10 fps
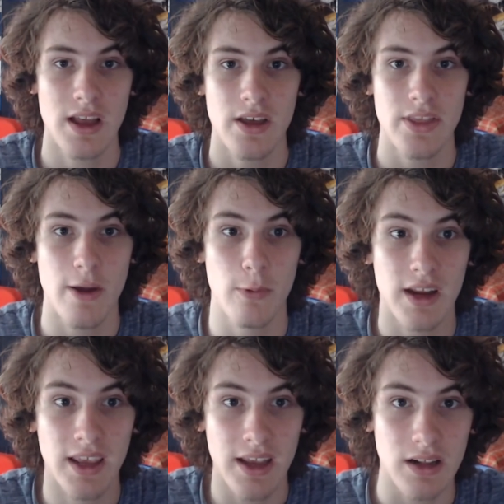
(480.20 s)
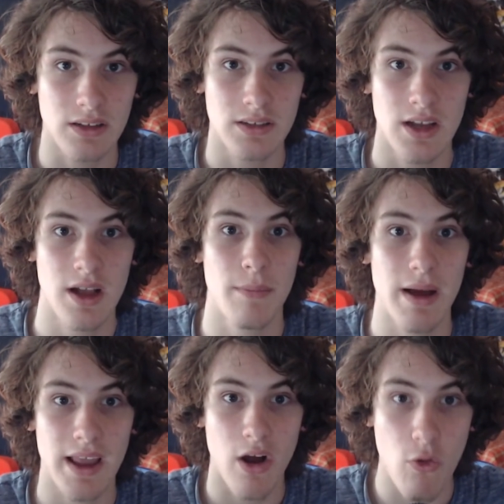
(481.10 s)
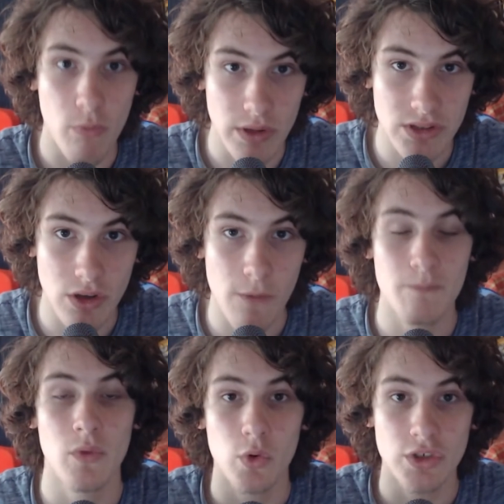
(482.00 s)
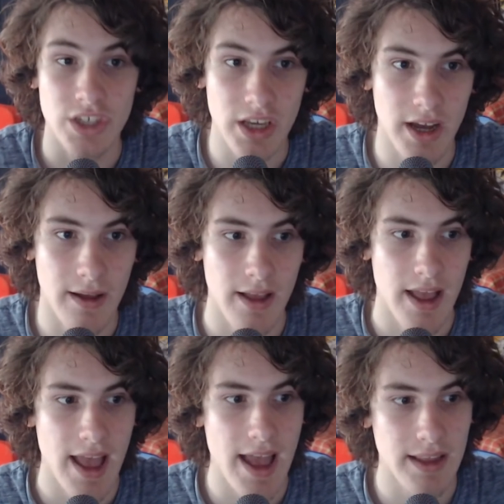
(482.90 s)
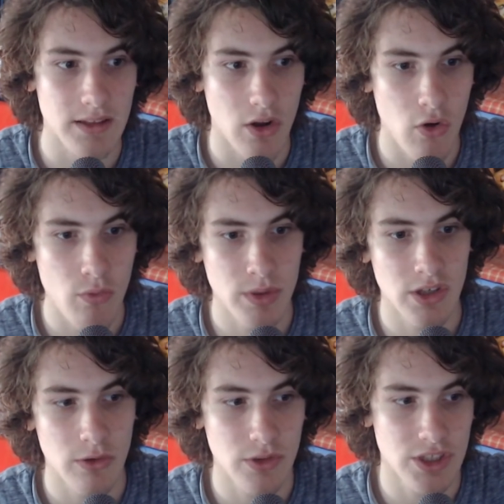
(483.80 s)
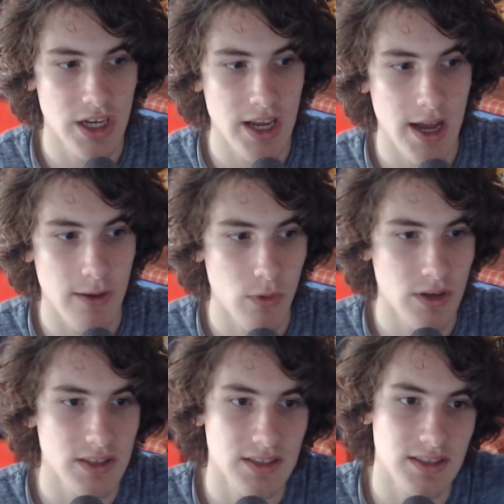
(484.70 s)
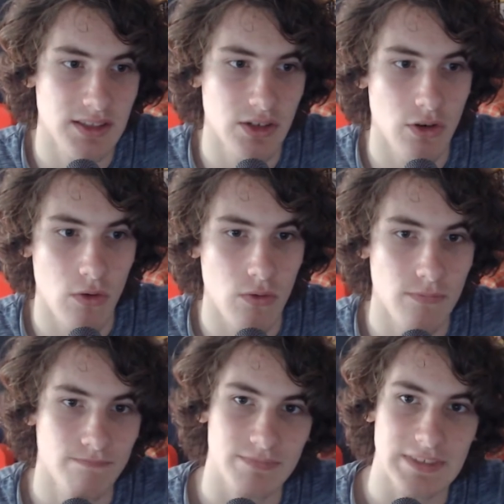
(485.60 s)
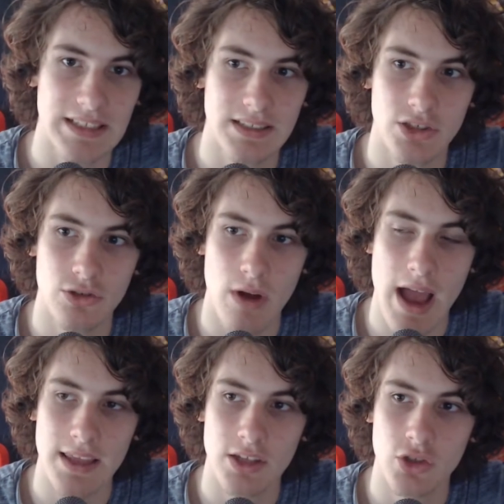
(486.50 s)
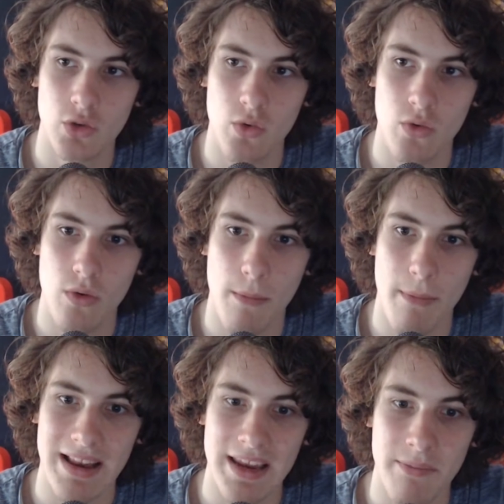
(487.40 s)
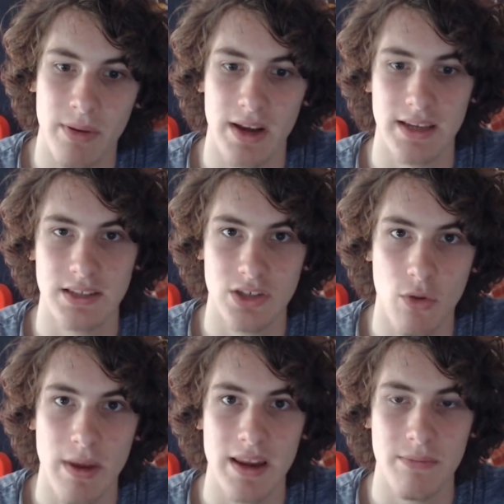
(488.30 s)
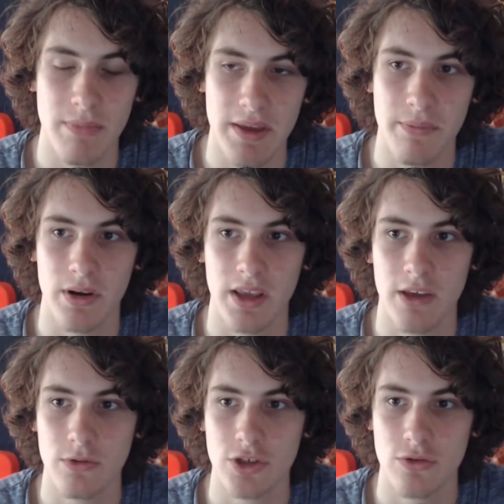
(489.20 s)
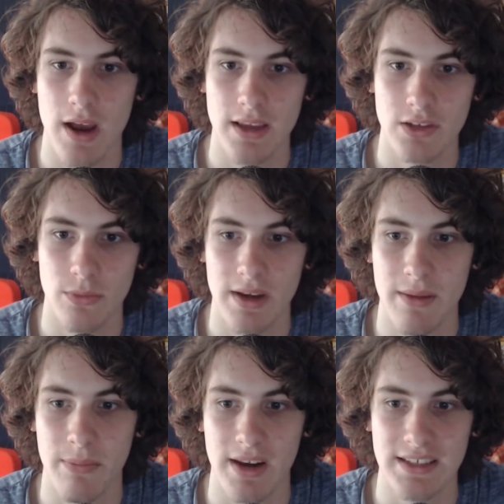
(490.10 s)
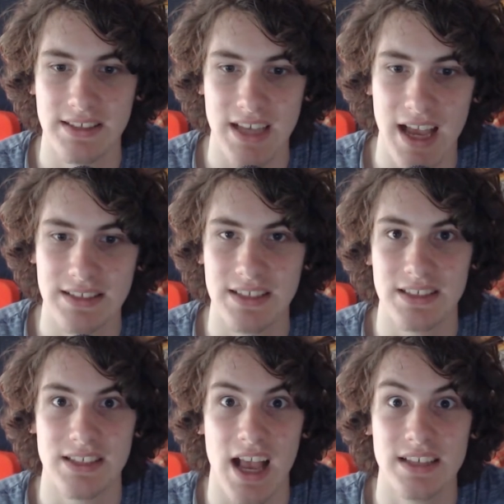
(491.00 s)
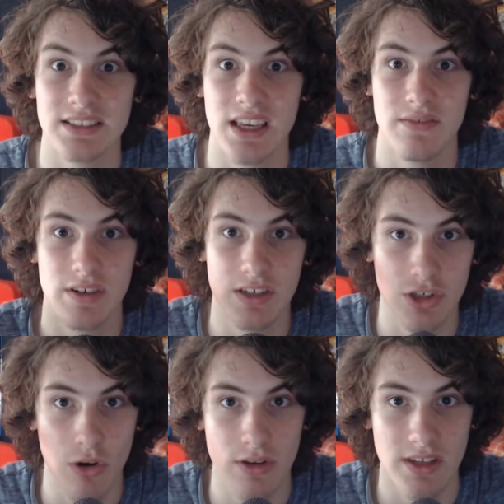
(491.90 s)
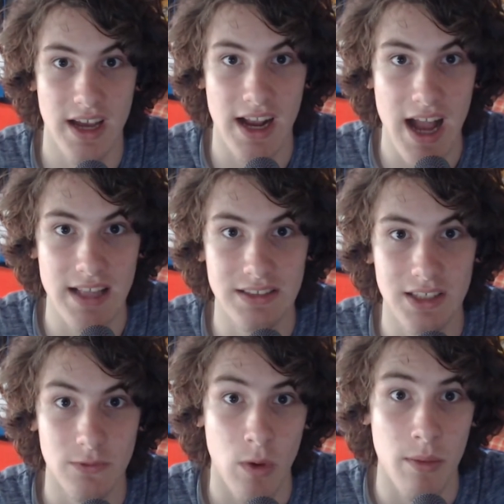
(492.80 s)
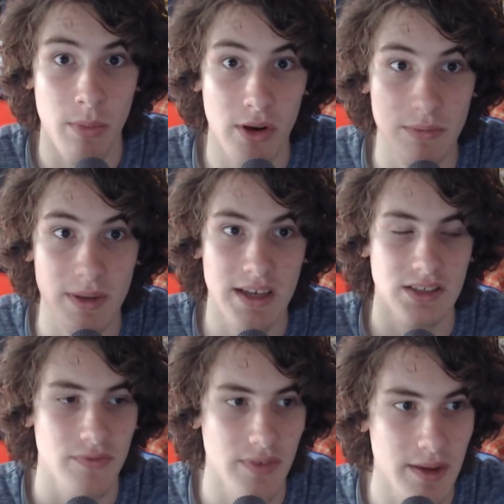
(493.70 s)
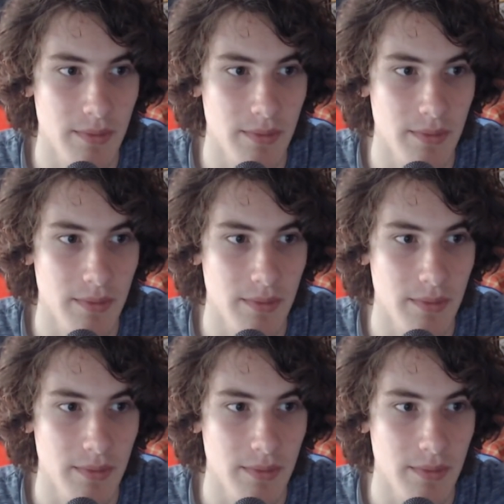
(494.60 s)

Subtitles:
that were killed by Obito Uchiha. And Obito Uchiha was, trying to manipulate so many people. He was trying to manipulate Sasuke. Sasuke even joined the Akatsuki at one point because of him.